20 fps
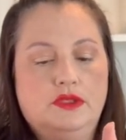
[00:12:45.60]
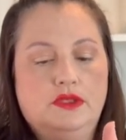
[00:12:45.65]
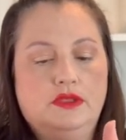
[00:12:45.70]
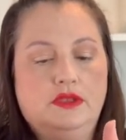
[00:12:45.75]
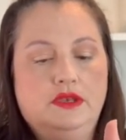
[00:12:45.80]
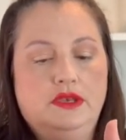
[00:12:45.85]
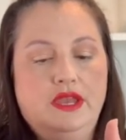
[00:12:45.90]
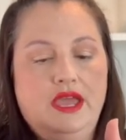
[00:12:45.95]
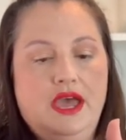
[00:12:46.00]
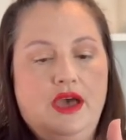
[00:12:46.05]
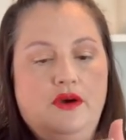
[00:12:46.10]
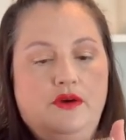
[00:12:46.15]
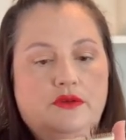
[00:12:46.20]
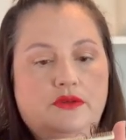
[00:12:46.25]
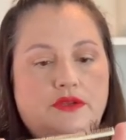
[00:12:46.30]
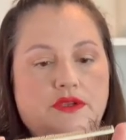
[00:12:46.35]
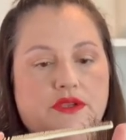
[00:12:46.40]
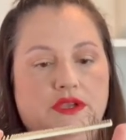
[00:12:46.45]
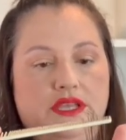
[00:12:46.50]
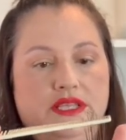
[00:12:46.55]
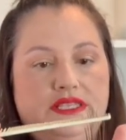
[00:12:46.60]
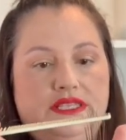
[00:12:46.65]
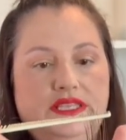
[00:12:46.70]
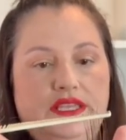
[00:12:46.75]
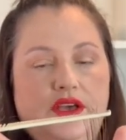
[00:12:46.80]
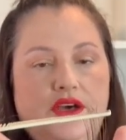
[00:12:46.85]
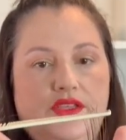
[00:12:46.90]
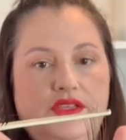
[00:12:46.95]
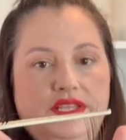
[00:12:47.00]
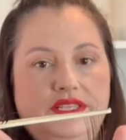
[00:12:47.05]
Now, you can see
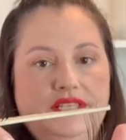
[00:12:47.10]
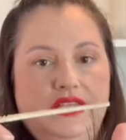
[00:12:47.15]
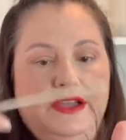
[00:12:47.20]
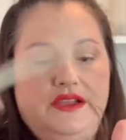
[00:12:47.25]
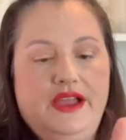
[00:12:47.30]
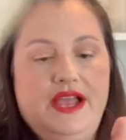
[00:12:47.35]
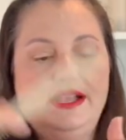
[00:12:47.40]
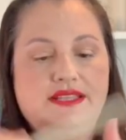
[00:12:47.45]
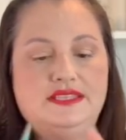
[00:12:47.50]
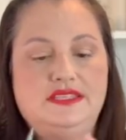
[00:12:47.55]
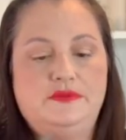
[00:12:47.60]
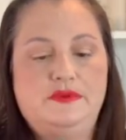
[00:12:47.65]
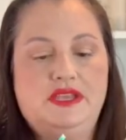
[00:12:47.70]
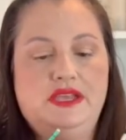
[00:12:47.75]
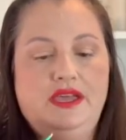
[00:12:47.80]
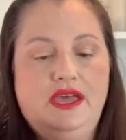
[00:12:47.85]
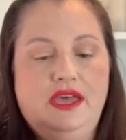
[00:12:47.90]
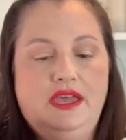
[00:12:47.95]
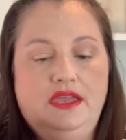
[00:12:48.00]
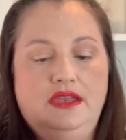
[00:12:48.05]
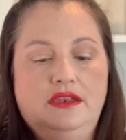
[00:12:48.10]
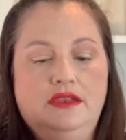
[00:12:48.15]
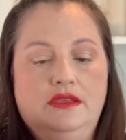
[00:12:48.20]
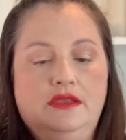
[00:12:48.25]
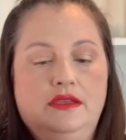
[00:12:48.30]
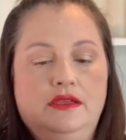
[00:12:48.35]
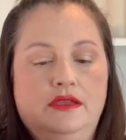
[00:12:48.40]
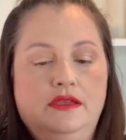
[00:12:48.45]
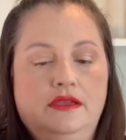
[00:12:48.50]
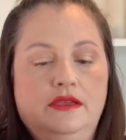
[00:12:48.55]
all this hair has to be cut,
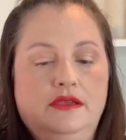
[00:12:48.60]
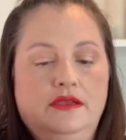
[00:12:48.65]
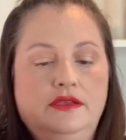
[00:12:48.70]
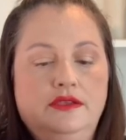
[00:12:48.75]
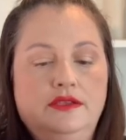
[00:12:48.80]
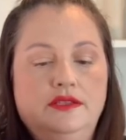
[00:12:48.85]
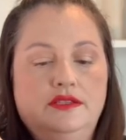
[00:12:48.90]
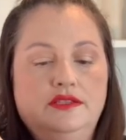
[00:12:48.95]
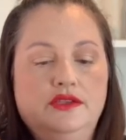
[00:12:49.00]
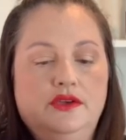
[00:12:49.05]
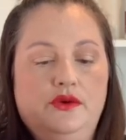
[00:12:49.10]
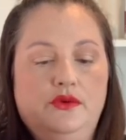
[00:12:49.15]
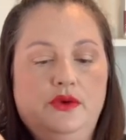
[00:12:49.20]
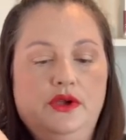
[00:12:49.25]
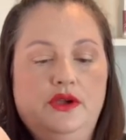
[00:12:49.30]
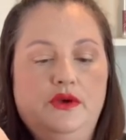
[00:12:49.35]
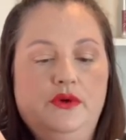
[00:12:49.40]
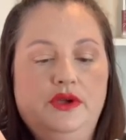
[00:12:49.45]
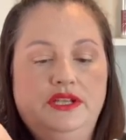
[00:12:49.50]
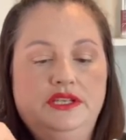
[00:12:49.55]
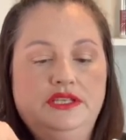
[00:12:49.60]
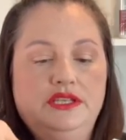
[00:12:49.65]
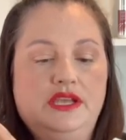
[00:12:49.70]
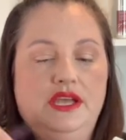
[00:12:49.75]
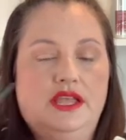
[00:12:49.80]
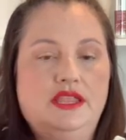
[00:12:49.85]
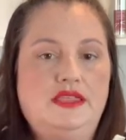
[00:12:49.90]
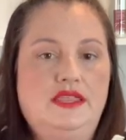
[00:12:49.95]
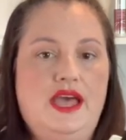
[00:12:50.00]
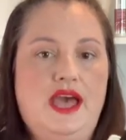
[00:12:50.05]
so we're going to
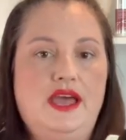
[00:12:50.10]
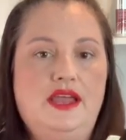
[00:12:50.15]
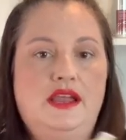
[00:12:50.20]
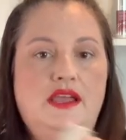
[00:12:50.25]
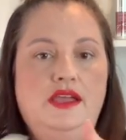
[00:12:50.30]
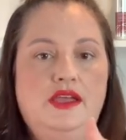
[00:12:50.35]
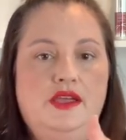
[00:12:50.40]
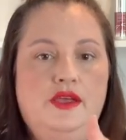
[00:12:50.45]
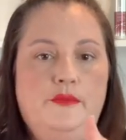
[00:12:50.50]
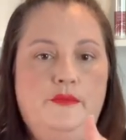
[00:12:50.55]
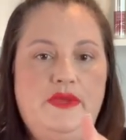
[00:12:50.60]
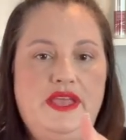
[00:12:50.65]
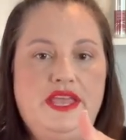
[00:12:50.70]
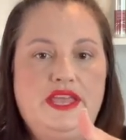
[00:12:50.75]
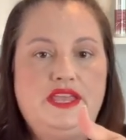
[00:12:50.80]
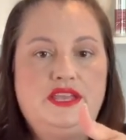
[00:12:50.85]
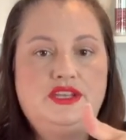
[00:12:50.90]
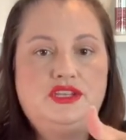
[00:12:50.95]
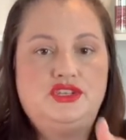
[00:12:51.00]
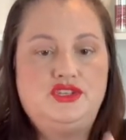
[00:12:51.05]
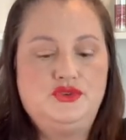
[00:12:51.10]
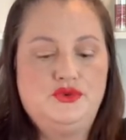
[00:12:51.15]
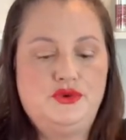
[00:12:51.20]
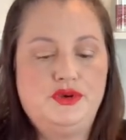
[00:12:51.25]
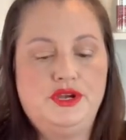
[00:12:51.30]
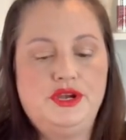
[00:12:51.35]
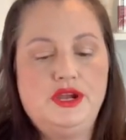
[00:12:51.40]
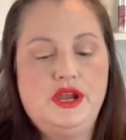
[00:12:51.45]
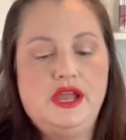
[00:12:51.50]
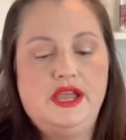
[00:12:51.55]
cut that. Making
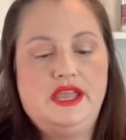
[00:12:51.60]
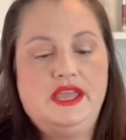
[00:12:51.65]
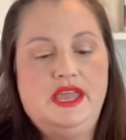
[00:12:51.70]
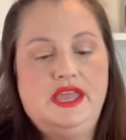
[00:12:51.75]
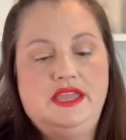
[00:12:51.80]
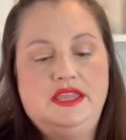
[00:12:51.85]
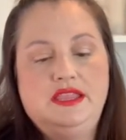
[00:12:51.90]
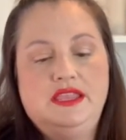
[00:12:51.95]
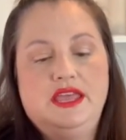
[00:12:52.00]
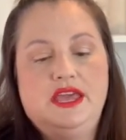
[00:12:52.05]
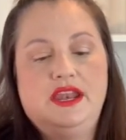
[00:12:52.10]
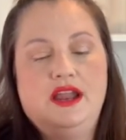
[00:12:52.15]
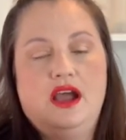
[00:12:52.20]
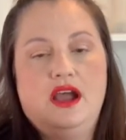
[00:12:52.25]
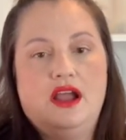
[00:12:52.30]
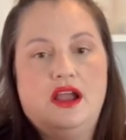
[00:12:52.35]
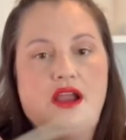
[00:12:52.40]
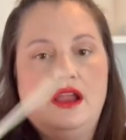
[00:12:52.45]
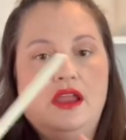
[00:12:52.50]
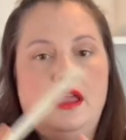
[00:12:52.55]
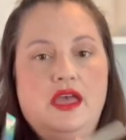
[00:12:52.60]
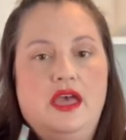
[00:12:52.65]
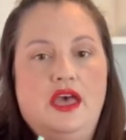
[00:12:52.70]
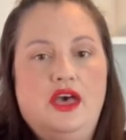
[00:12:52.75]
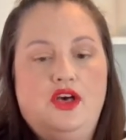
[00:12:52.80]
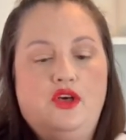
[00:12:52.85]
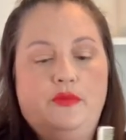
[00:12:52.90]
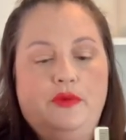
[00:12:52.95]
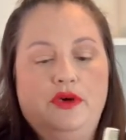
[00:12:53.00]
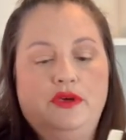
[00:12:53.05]
sure, again, that our
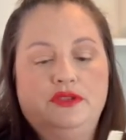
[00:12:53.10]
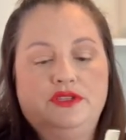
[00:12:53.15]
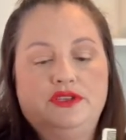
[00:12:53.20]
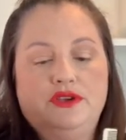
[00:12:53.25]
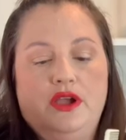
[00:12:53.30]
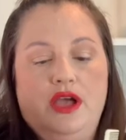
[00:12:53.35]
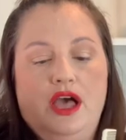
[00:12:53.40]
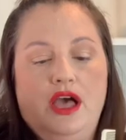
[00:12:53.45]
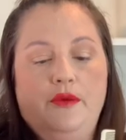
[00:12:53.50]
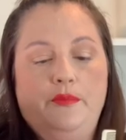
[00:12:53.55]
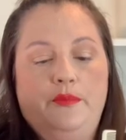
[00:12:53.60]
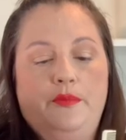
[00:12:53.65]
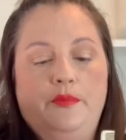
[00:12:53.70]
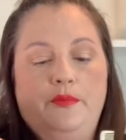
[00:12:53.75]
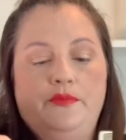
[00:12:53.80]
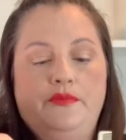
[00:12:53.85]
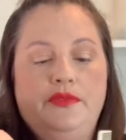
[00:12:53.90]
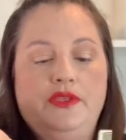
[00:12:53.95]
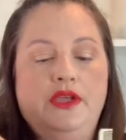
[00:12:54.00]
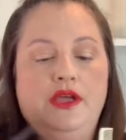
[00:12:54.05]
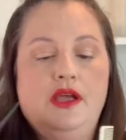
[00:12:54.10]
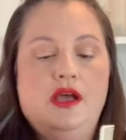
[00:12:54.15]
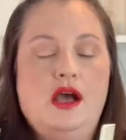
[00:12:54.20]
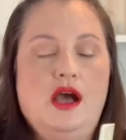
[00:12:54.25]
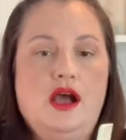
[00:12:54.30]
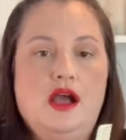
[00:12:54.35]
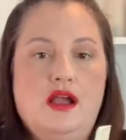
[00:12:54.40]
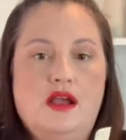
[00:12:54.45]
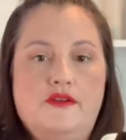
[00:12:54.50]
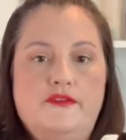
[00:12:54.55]
elbows are up,
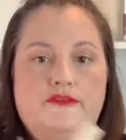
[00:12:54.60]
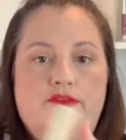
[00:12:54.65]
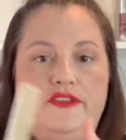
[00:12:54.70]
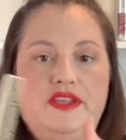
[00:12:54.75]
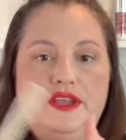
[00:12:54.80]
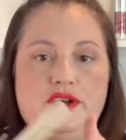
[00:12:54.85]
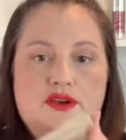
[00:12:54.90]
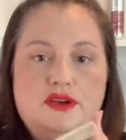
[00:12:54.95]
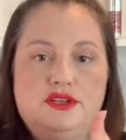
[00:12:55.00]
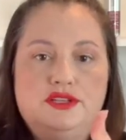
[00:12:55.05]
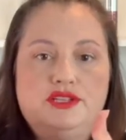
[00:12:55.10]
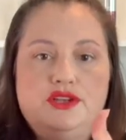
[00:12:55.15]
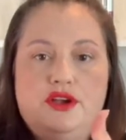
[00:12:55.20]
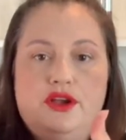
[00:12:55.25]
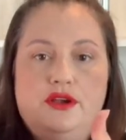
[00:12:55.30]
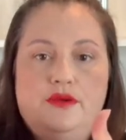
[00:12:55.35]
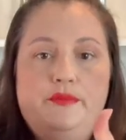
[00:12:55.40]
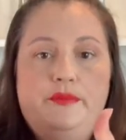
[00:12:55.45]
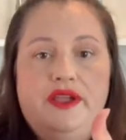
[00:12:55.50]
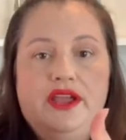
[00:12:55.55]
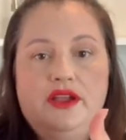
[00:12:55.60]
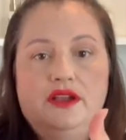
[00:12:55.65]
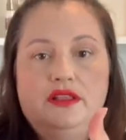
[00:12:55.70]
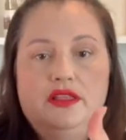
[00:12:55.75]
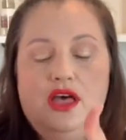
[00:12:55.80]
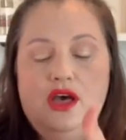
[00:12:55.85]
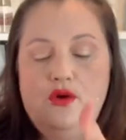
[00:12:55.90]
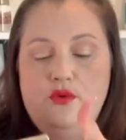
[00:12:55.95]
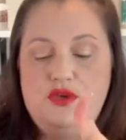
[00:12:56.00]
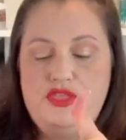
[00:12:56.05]
our fingers are
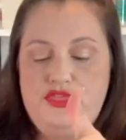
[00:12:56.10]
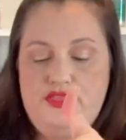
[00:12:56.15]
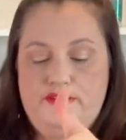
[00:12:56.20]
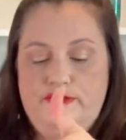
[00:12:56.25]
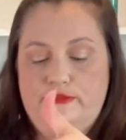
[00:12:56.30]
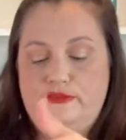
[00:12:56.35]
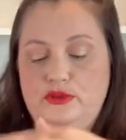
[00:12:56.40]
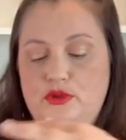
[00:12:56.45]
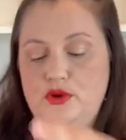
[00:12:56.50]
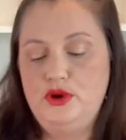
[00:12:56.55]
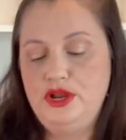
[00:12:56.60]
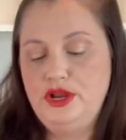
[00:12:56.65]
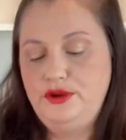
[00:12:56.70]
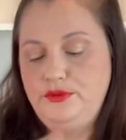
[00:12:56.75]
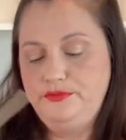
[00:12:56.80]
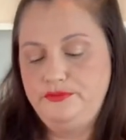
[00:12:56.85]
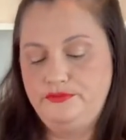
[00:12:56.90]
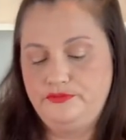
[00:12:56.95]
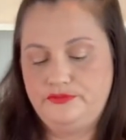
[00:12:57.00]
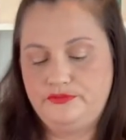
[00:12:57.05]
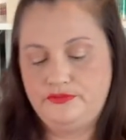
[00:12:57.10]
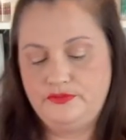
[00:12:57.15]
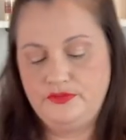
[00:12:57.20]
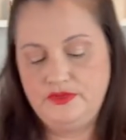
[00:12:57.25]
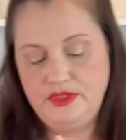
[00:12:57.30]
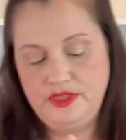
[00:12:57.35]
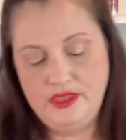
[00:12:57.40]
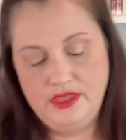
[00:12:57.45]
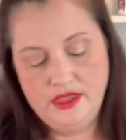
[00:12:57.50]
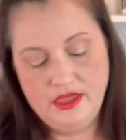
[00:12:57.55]
parallel with the floor,
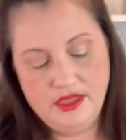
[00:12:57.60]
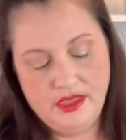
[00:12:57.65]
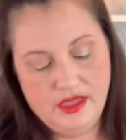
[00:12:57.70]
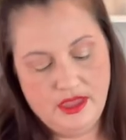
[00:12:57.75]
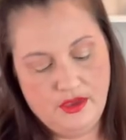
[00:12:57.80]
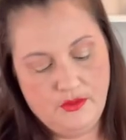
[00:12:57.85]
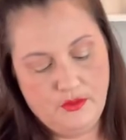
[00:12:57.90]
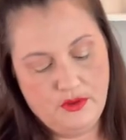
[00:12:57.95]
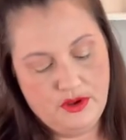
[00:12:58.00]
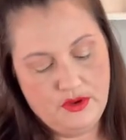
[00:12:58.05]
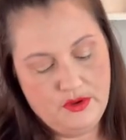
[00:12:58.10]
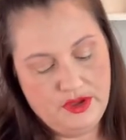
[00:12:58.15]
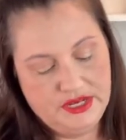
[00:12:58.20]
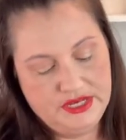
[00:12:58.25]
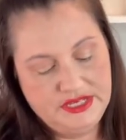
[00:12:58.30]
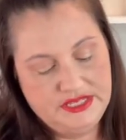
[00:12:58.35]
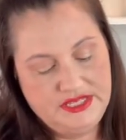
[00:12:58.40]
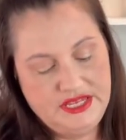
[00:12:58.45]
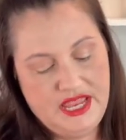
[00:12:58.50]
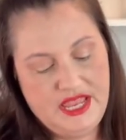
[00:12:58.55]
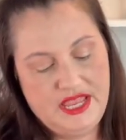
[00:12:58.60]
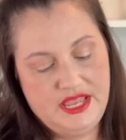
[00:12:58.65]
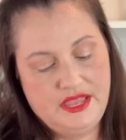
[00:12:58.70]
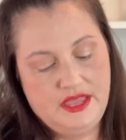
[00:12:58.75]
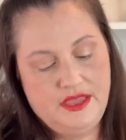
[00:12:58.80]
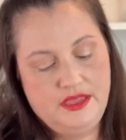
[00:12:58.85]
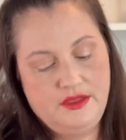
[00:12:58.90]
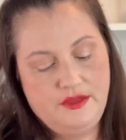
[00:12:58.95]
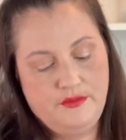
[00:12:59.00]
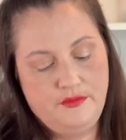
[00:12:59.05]
and we're going to
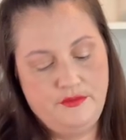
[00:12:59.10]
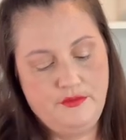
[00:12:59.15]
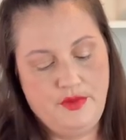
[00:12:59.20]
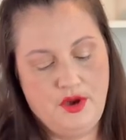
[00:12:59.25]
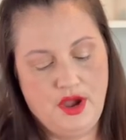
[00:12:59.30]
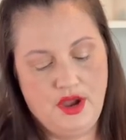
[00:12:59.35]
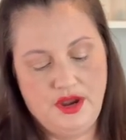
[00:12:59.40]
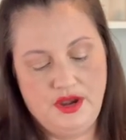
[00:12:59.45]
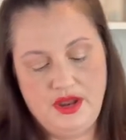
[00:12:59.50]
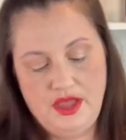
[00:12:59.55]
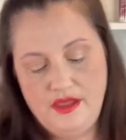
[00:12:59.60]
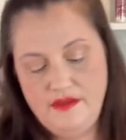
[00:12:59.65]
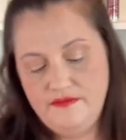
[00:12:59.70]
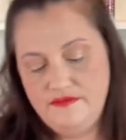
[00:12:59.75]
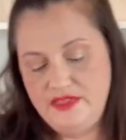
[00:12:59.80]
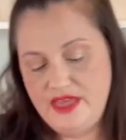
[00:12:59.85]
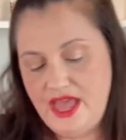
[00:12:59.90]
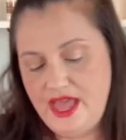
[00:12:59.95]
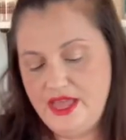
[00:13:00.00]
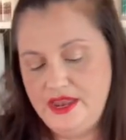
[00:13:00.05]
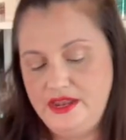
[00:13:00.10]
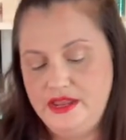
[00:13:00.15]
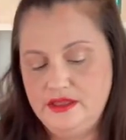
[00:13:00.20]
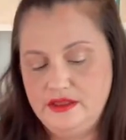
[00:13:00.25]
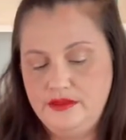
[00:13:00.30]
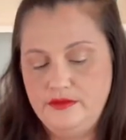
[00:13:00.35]
take part of that